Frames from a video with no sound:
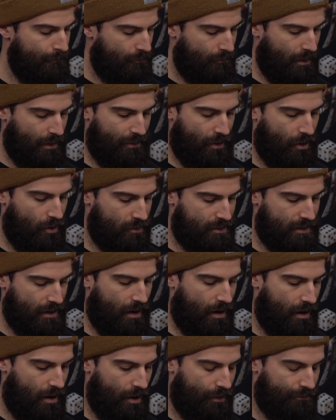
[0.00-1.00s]
But those
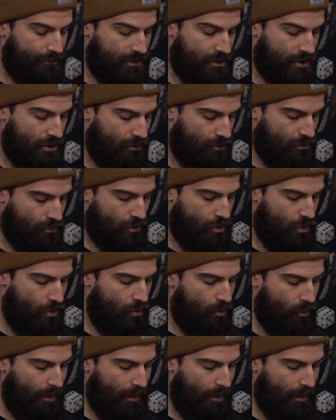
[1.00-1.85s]
are the 2 core